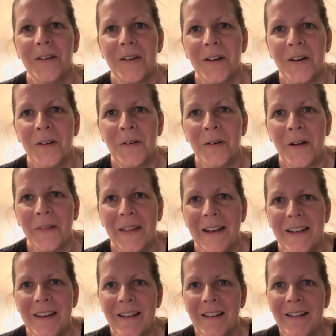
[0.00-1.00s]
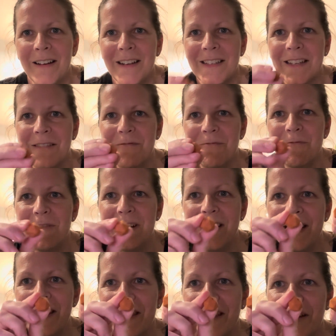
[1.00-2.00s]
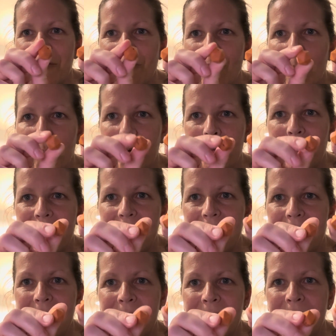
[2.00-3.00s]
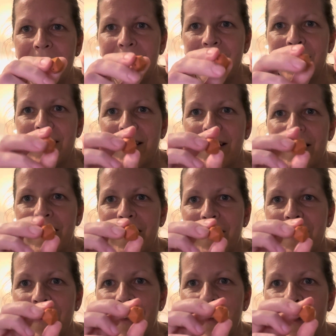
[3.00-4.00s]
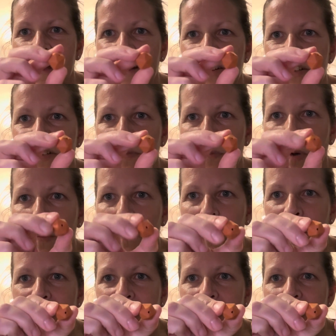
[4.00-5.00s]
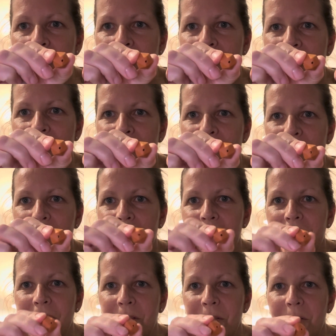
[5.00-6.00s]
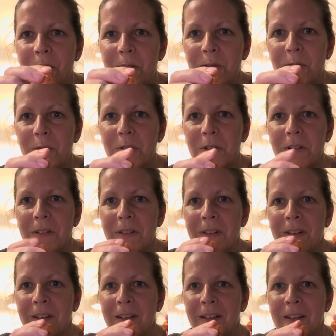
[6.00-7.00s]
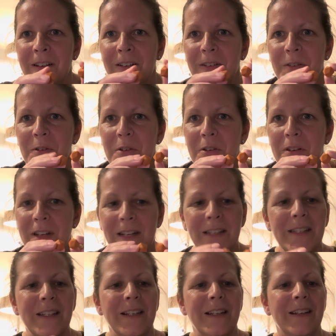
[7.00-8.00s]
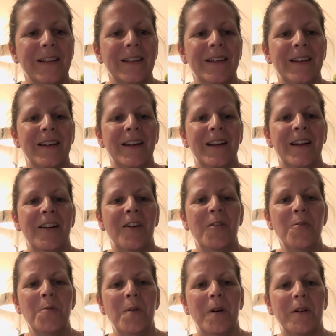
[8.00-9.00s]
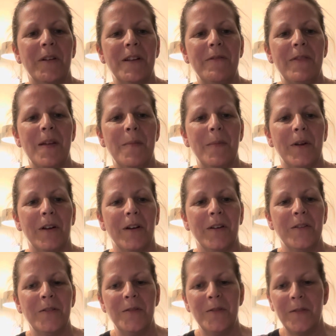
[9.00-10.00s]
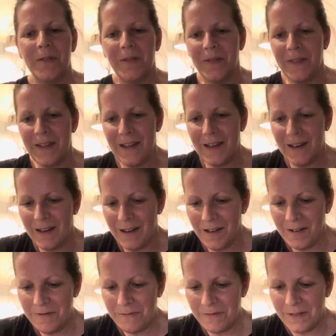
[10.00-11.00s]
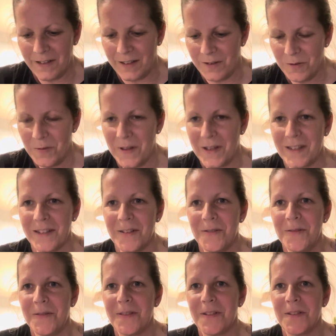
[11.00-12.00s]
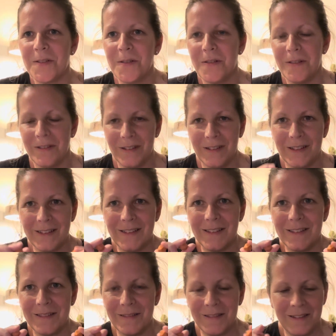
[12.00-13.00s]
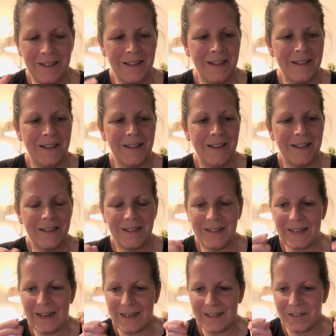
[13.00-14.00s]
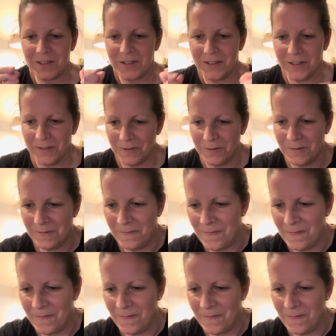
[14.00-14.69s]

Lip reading: Oh, aren't they nice? They're rubbery. And you just pop them on the end of your needle so you don't lose all your knitting. Oh, I'll give them a go. They're lovely. Oh, they're so nice and tactile.